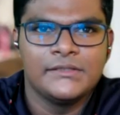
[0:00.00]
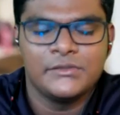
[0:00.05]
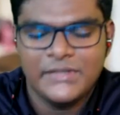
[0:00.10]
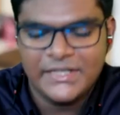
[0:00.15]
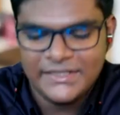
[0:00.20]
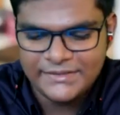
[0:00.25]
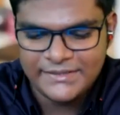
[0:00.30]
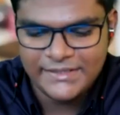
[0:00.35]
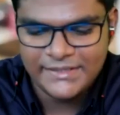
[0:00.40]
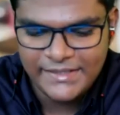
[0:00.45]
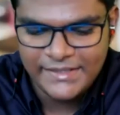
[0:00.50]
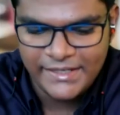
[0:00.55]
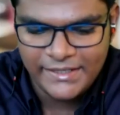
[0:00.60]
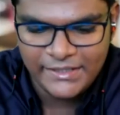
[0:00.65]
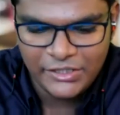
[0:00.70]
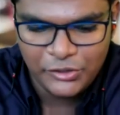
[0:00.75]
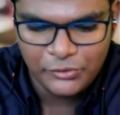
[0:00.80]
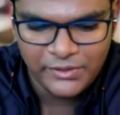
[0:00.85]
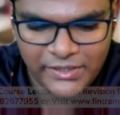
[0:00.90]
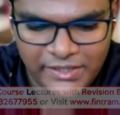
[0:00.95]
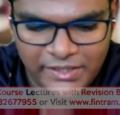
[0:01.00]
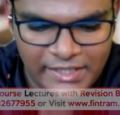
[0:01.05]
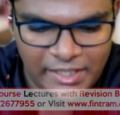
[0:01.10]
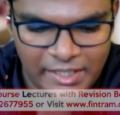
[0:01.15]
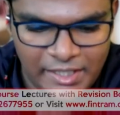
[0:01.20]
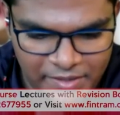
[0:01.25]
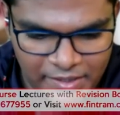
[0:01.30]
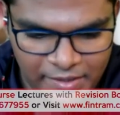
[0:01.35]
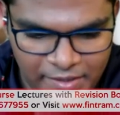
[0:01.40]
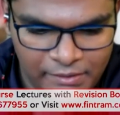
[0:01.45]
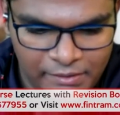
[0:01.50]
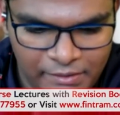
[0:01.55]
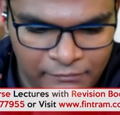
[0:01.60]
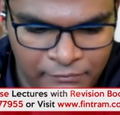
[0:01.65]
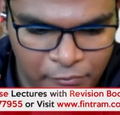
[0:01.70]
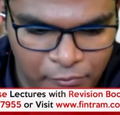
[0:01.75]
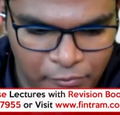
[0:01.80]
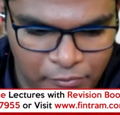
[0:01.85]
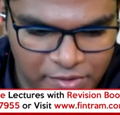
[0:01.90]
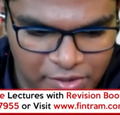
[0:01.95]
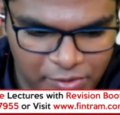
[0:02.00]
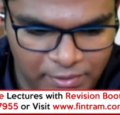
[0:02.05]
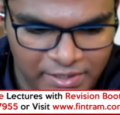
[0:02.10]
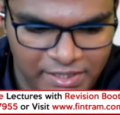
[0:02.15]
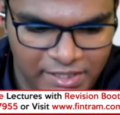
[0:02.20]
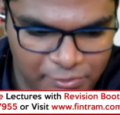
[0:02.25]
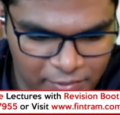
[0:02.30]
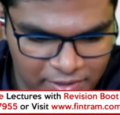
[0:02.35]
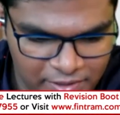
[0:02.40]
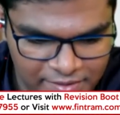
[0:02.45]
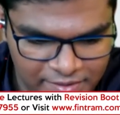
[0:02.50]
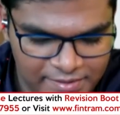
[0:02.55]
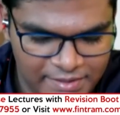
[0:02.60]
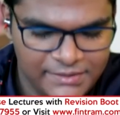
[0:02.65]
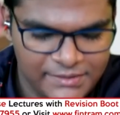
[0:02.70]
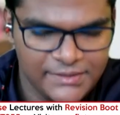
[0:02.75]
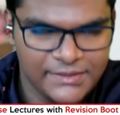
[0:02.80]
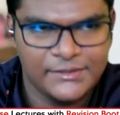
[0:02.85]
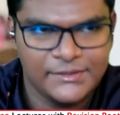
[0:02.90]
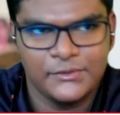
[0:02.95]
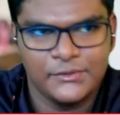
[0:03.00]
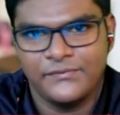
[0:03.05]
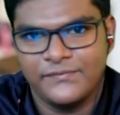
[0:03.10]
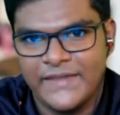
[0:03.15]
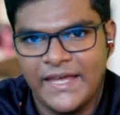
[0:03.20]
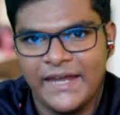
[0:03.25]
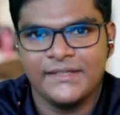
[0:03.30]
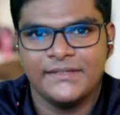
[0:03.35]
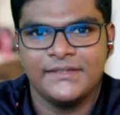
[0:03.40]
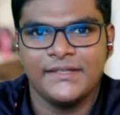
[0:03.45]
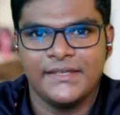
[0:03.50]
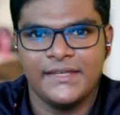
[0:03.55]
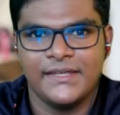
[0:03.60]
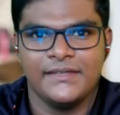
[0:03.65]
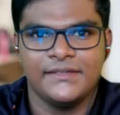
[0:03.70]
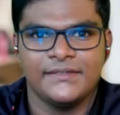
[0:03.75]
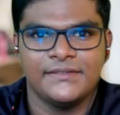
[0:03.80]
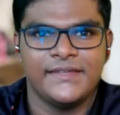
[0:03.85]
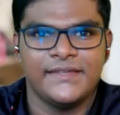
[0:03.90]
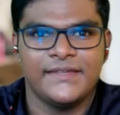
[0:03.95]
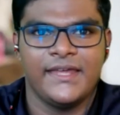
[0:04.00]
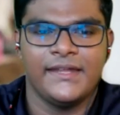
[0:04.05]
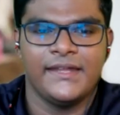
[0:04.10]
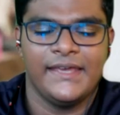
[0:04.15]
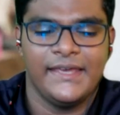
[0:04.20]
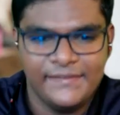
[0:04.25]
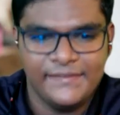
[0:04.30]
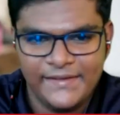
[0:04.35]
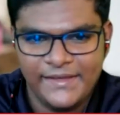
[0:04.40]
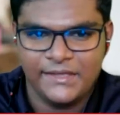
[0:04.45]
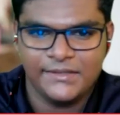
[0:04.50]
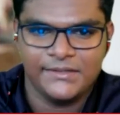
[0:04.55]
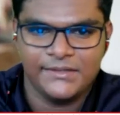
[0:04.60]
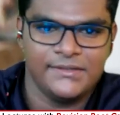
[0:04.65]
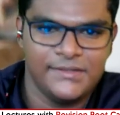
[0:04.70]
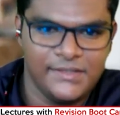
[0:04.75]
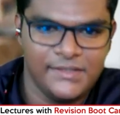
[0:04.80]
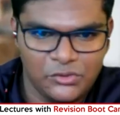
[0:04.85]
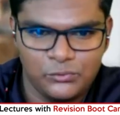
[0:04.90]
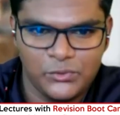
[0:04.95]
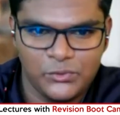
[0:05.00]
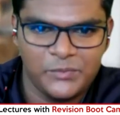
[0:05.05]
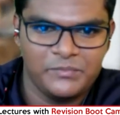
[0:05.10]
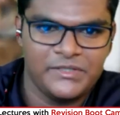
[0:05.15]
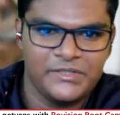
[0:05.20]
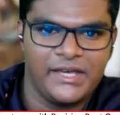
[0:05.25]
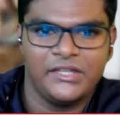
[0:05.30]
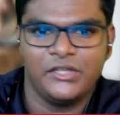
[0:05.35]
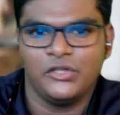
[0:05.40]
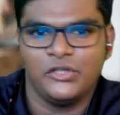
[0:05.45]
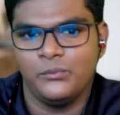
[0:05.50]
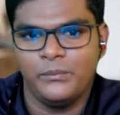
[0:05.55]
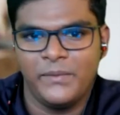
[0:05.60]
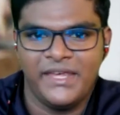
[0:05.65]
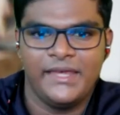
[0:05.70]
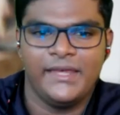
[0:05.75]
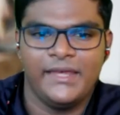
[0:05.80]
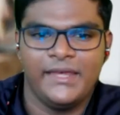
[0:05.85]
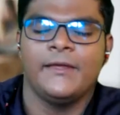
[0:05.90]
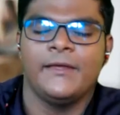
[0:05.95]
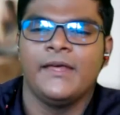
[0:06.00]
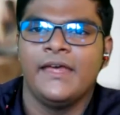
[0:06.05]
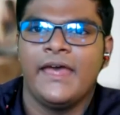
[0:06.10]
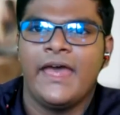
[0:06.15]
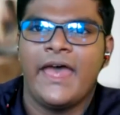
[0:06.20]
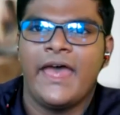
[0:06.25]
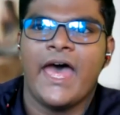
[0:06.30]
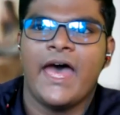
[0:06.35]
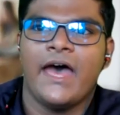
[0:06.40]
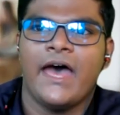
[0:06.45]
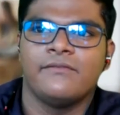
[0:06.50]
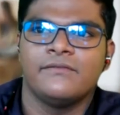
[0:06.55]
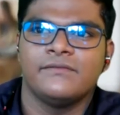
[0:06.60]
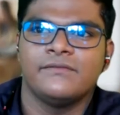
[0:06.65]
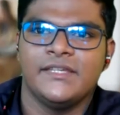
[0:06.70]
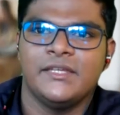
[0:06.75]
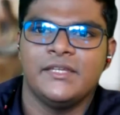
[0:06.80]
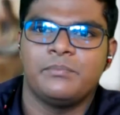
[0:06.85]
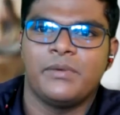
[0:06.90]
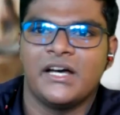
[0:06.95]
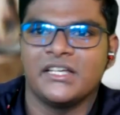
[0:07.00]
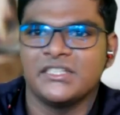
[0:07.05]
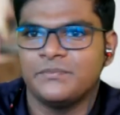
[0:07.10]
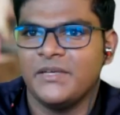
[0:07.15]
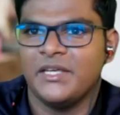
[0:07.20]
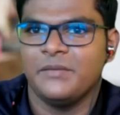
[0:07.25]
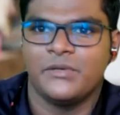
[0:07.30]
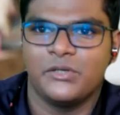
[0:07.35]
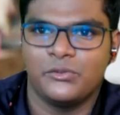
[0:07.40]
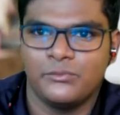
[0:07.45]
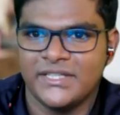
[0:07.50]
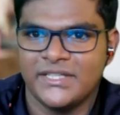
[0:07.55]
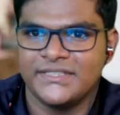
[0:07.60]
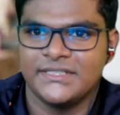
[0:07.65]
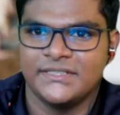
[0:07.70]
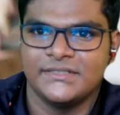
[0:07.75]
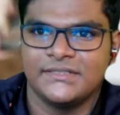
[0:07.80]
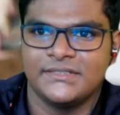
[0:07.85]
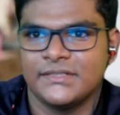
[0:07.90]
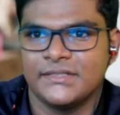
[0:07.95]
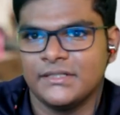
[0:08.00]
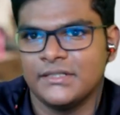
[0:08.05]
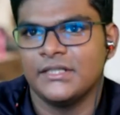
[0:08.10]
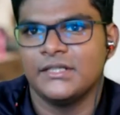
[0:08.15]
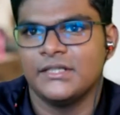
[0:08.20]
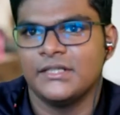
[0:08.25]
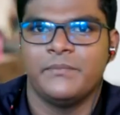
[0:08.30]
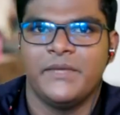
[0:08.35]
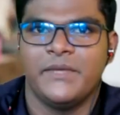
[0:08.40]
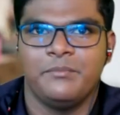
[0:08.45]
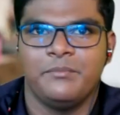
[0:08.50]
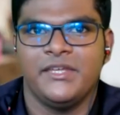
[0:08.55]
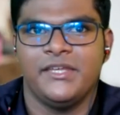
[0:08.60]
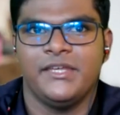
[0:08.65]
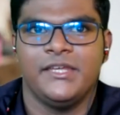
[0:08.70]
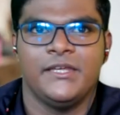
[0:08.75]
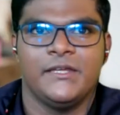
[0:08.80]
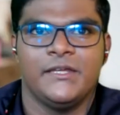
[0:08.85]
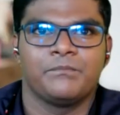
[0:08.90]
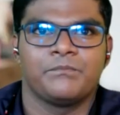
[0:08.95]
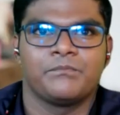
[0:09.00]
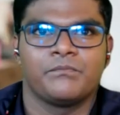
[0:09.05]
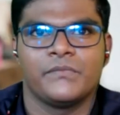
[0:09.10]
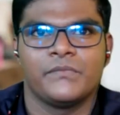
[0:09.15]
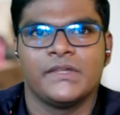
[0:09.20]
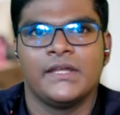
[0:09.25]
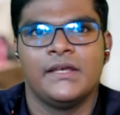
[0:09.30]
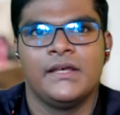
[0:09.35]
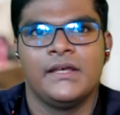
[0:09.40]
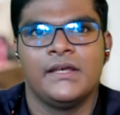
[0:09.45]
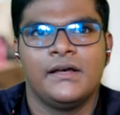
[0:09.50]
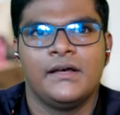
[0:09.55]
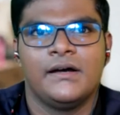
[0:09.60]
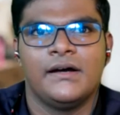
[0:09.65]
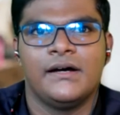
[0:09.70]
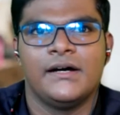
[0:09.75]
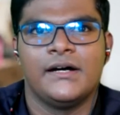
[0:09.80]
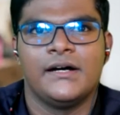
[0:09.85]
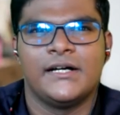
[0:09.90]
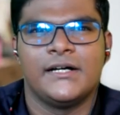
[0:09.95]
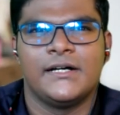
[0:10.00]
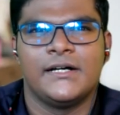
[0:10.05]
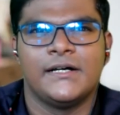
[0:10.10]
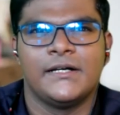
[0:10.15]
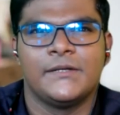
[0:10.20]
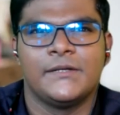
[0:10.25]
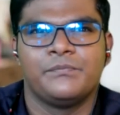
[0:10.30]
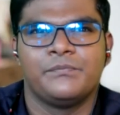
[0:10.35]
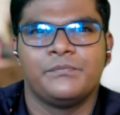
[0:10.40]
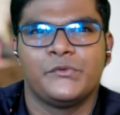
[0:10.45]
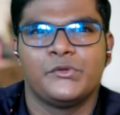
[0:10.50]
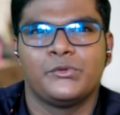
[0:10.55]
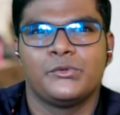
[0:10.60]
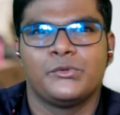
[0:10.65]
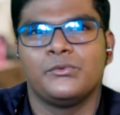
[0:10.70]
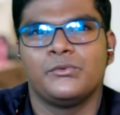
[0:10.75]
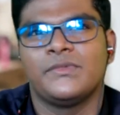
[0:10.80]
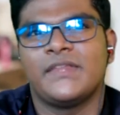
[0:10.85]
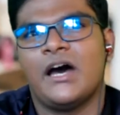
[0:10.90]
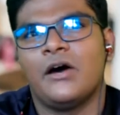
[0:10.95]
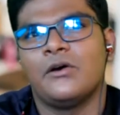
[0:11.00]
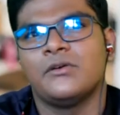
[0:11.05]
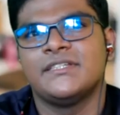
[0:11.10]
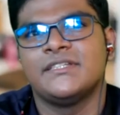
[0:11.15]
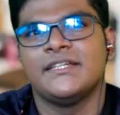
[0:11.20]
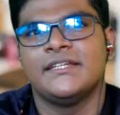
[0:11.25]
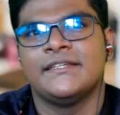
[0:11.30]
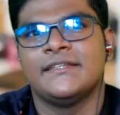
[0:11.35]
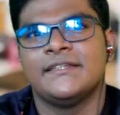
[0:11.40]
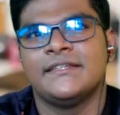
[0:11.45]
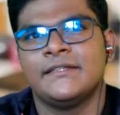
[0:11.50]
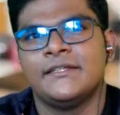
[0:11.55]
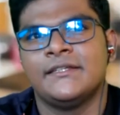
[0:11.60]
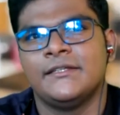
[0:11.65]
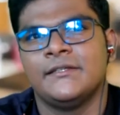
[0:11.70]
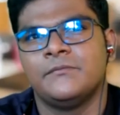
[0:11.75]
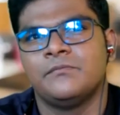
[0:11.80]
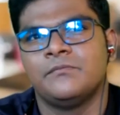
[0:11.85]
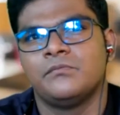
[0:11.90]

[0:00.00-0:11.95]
so let's say that you are attempting for the twenty twenty session. So if that is the case, then in the A C C's website, you may have the past paper questions till maybe uh, two thousand